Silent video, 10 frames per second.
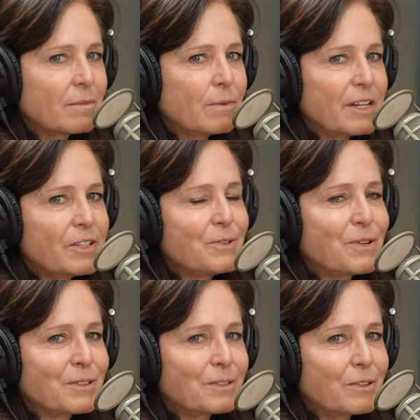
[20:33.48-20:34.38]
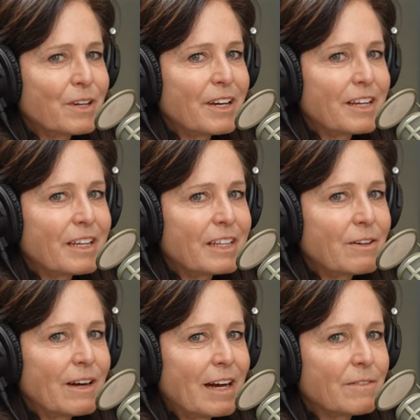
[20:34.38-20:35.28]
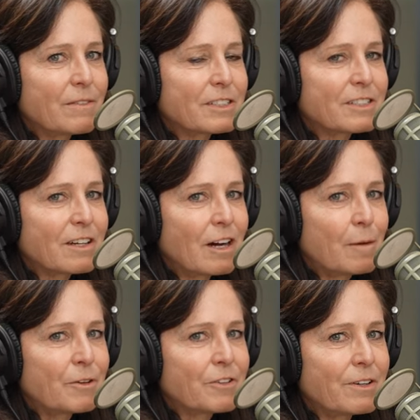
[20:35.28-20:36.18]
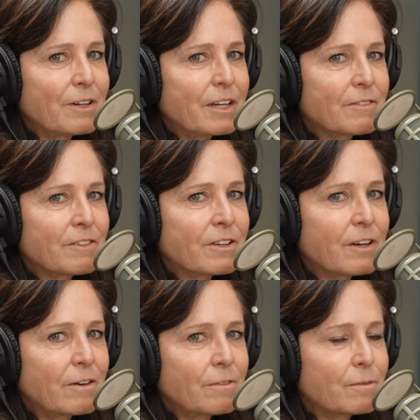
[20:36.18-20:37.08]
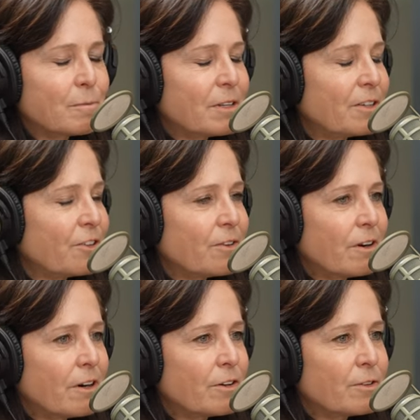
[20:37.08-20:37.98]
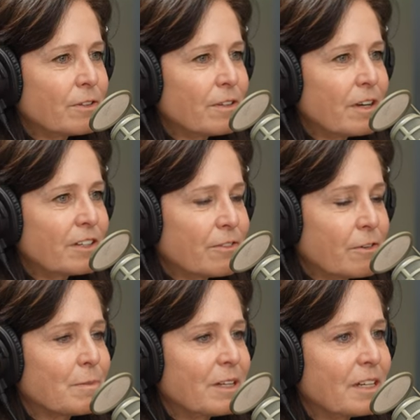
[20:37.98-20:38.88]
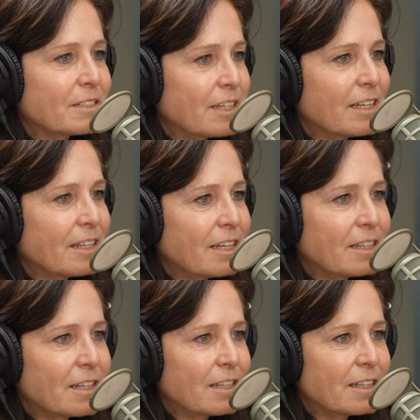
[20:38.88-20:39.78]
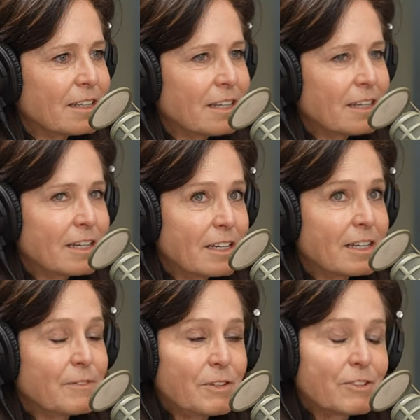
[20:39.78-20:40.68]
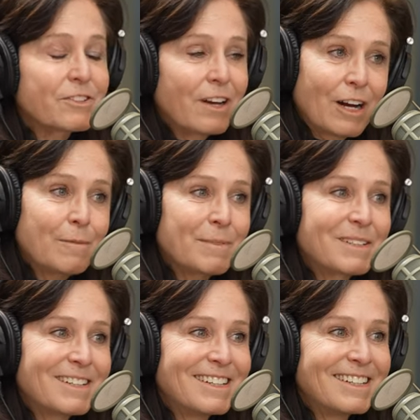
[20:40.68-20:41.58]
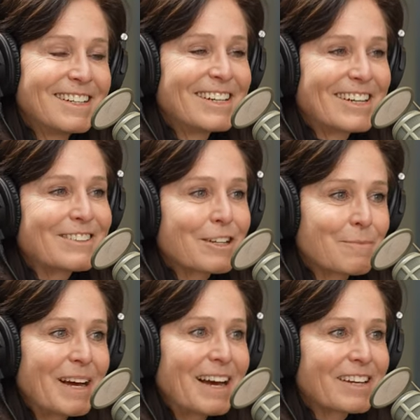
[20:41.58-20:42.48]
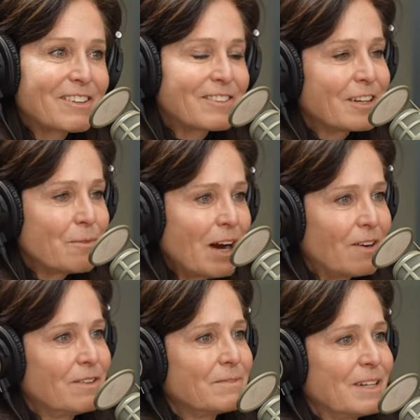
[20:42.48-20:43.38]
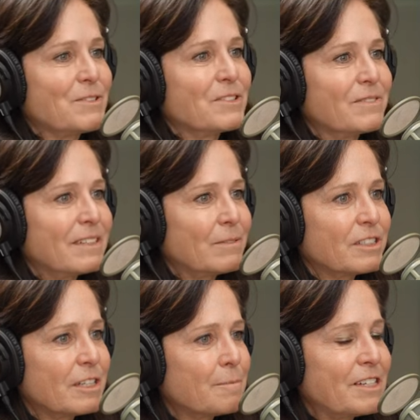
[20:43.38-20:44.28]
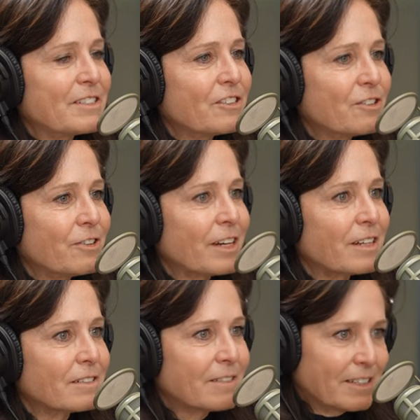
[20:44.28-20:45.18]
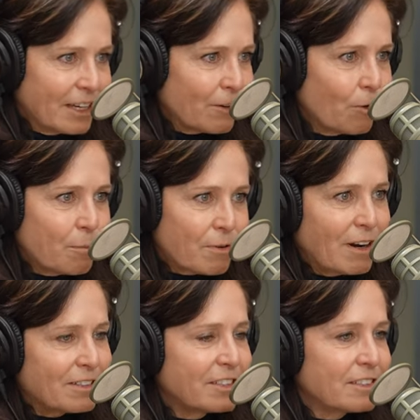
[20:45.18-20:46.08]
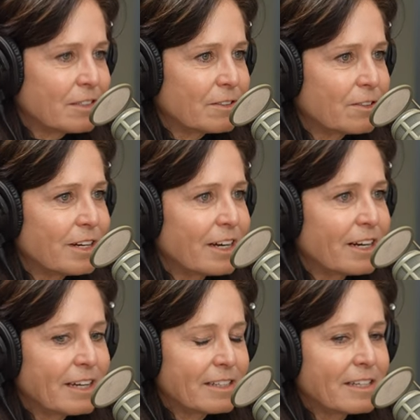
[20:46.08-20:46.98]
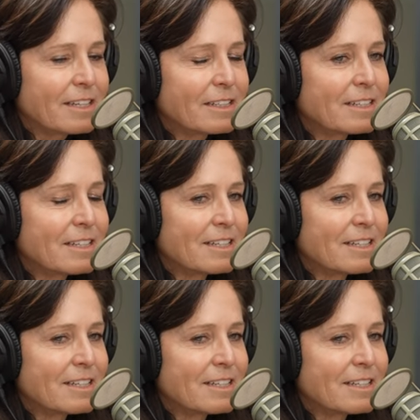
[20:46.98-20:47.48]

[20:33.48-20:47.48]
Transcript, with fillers: when you are learning, you have this opportunity to go from the place you are to a, a different place, and then the the if you stop and look back, you think, wow, that was that was an amazing journey. Like that whole process of learning and then